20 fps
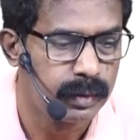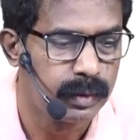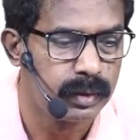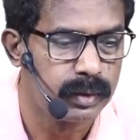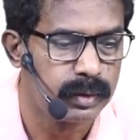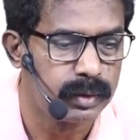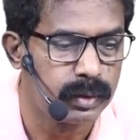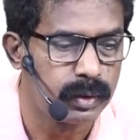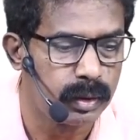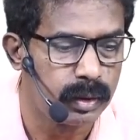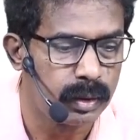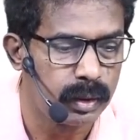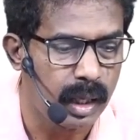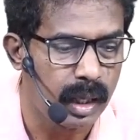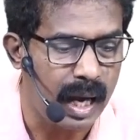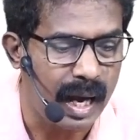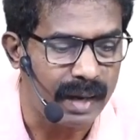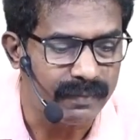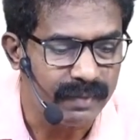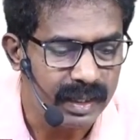So
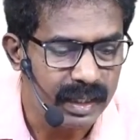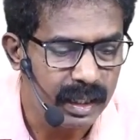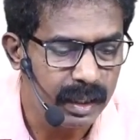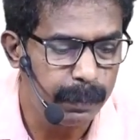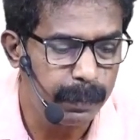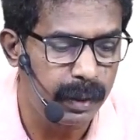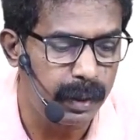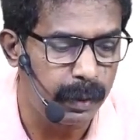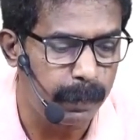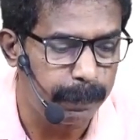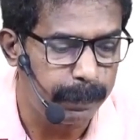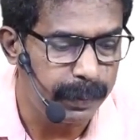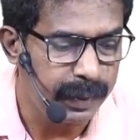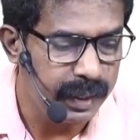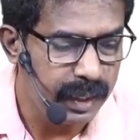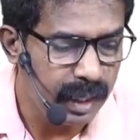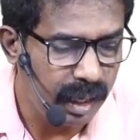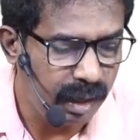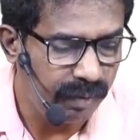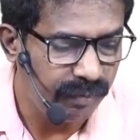available
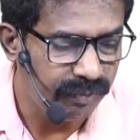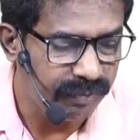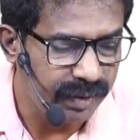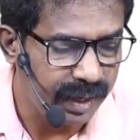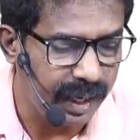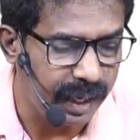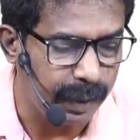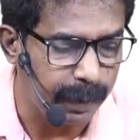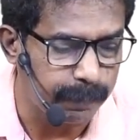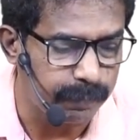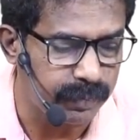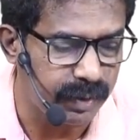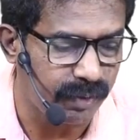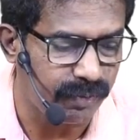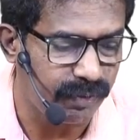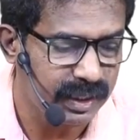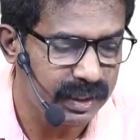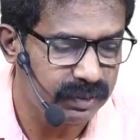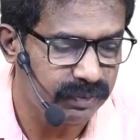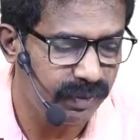P of A, the
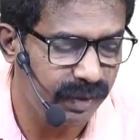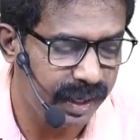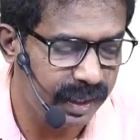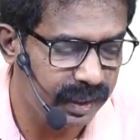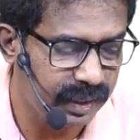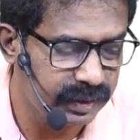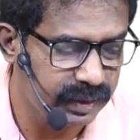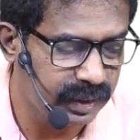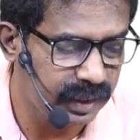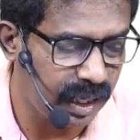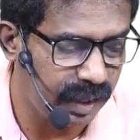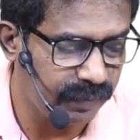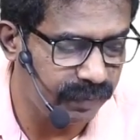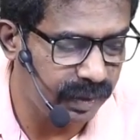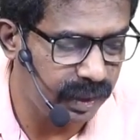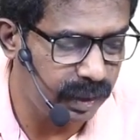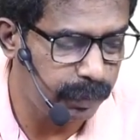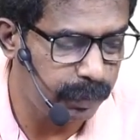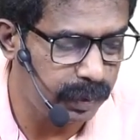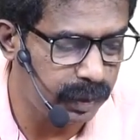first fire engine
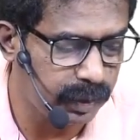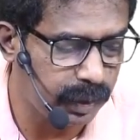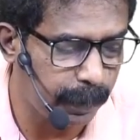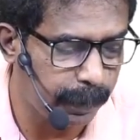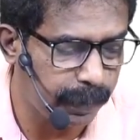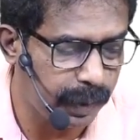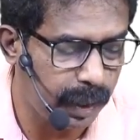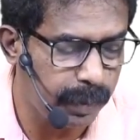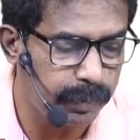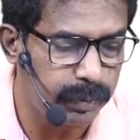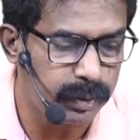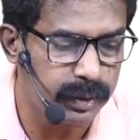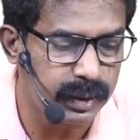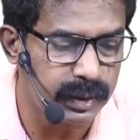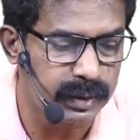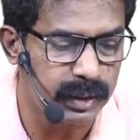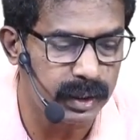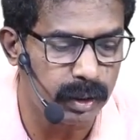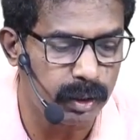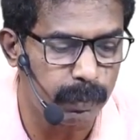available, the probability
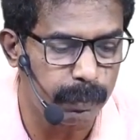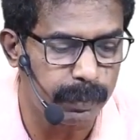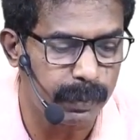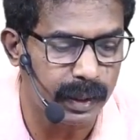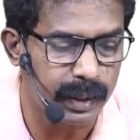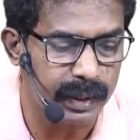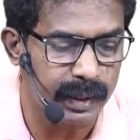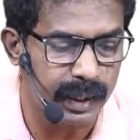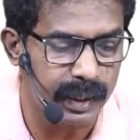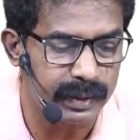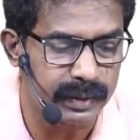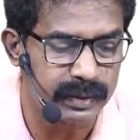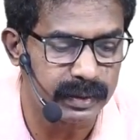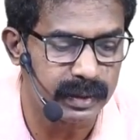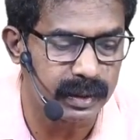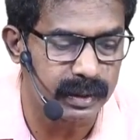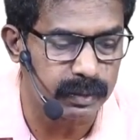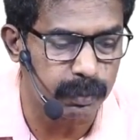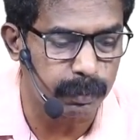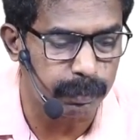is
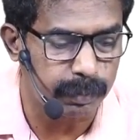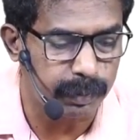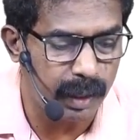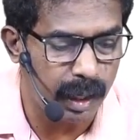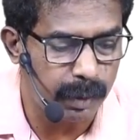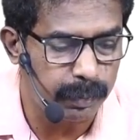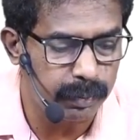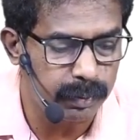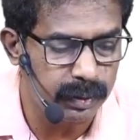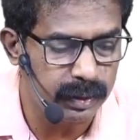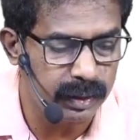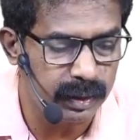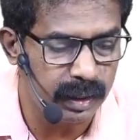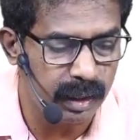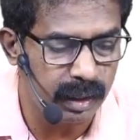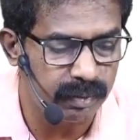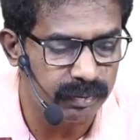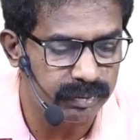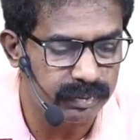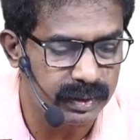0.96. Probability
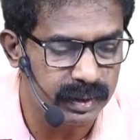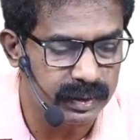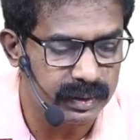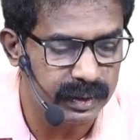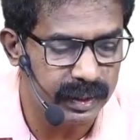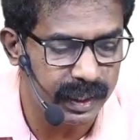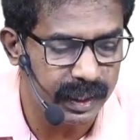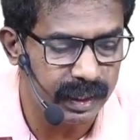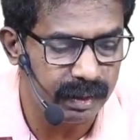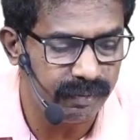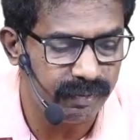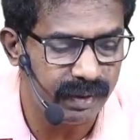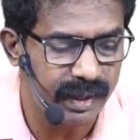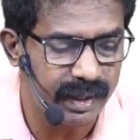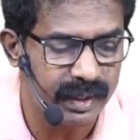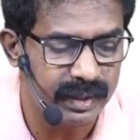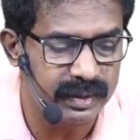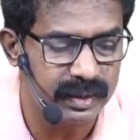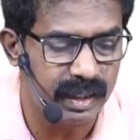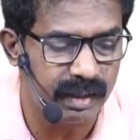of the second
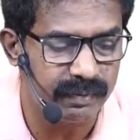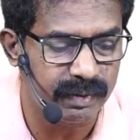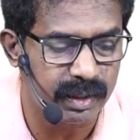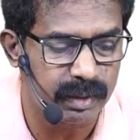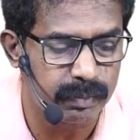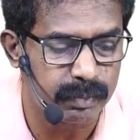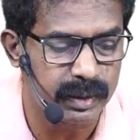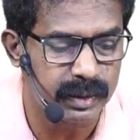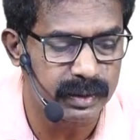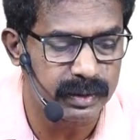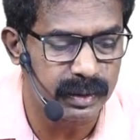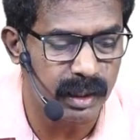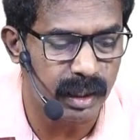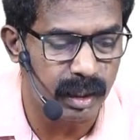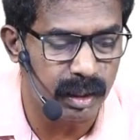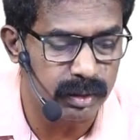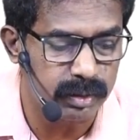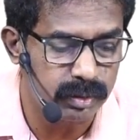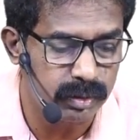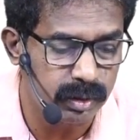fire engine available is
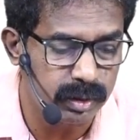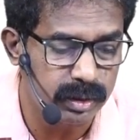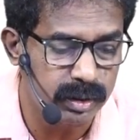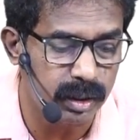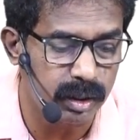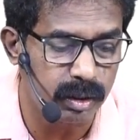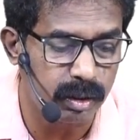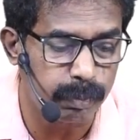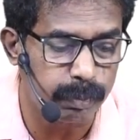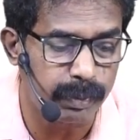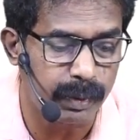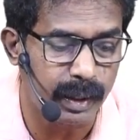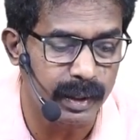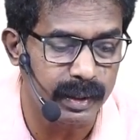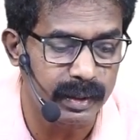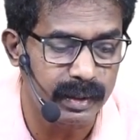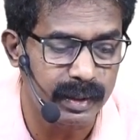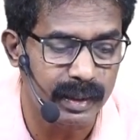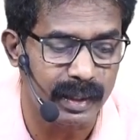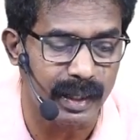also
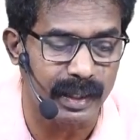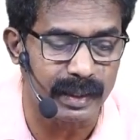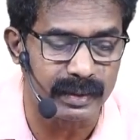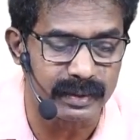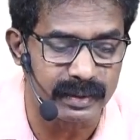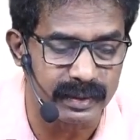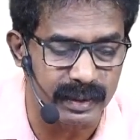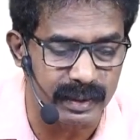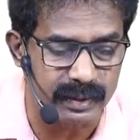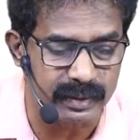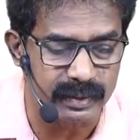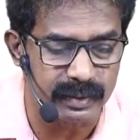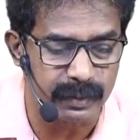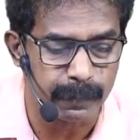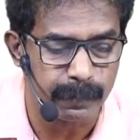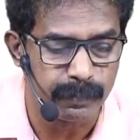0.96.